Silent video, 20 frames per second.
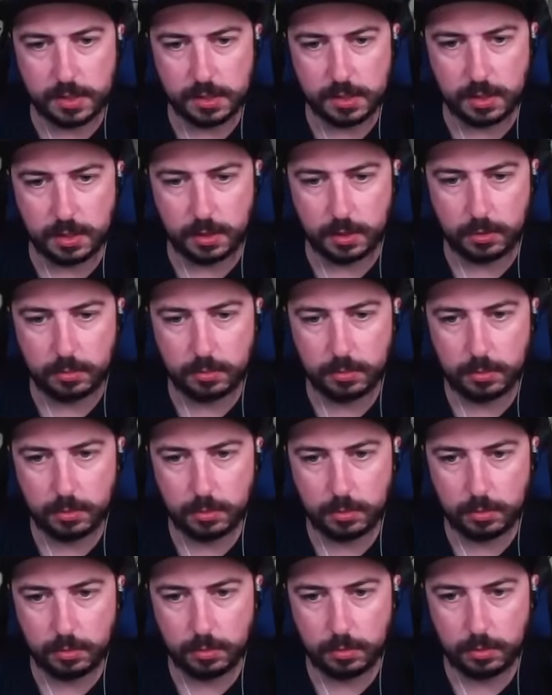though.
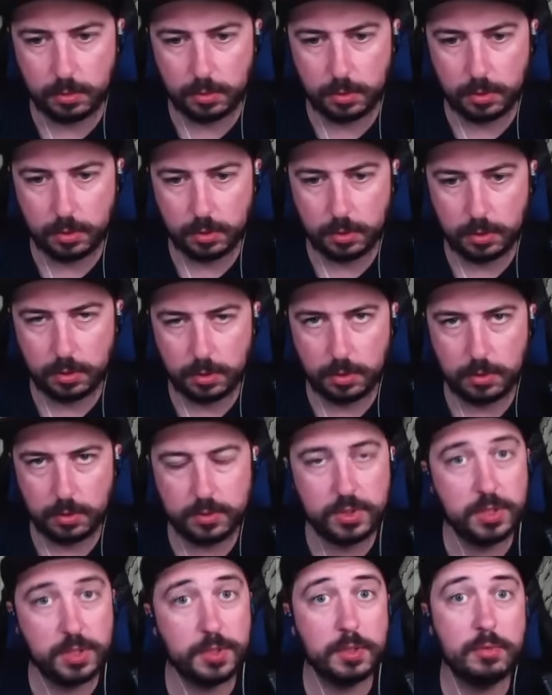
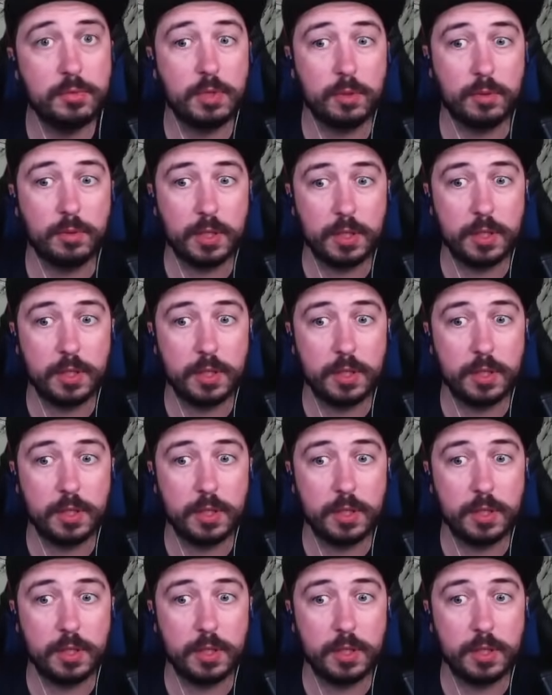Do you know what it